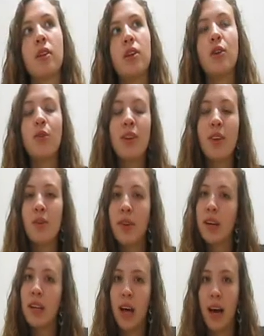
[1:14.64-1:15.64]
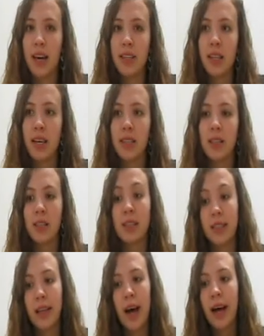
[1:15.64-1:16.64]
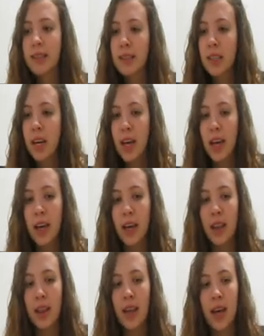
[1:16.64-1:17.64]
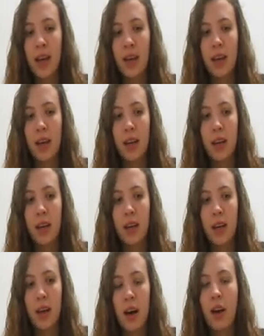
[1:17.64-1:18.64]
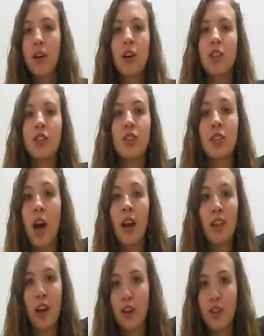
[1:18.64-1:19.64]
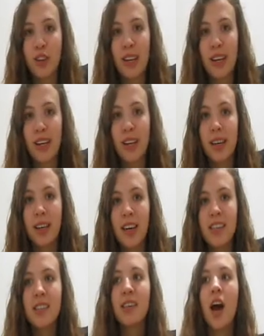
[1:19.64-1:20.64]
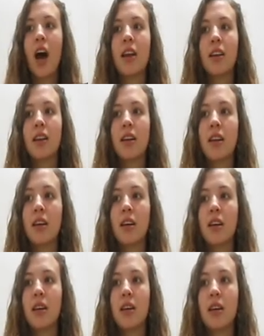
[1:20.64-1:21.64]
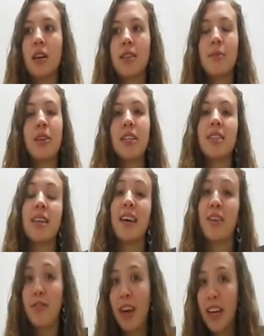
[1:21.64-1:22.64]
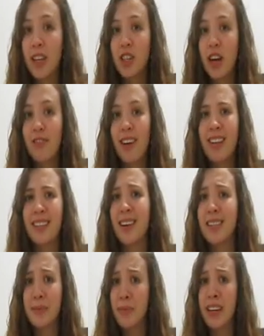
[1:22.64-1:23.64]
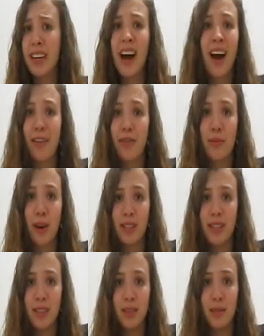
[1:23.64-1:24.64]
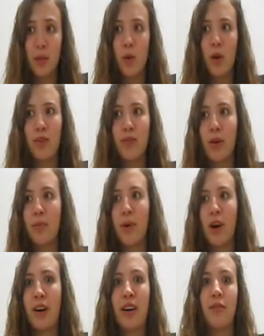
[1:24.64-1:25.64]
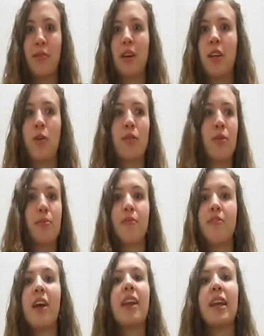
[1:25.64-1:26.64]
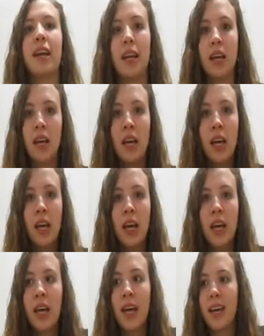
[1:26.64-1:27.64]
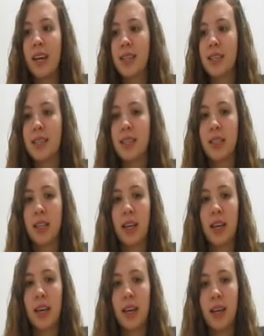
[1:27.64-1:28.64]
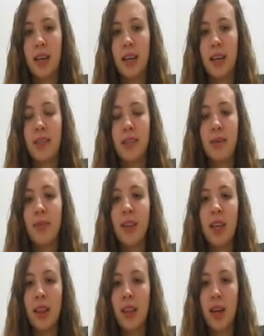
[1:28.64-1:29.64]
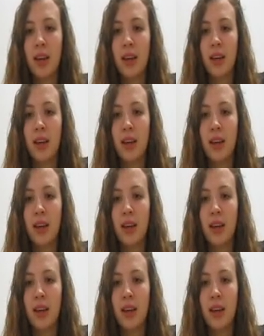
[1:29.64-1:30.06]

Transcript: you don't really realize until this class that art and culture is not a luxury. It's not something to take advantage of, and it's not something to cut from our systems or from our government or from funding. It's something that